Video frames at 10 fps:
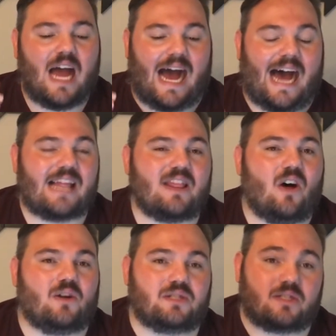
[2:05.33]
I
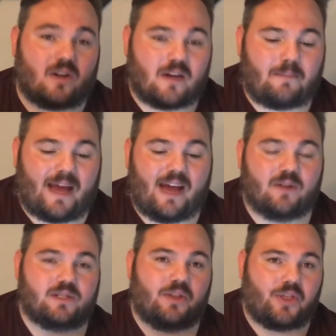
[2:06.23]
lost 30
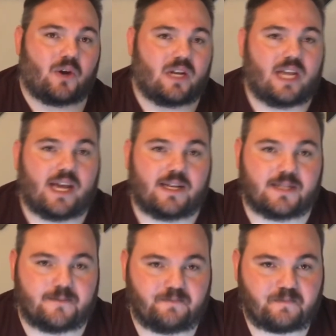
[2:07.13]
pounds in 30
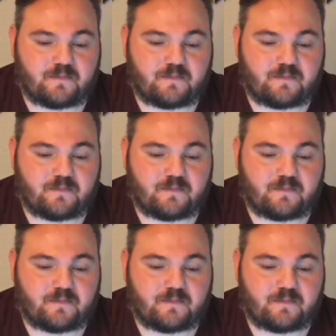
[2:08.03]
days.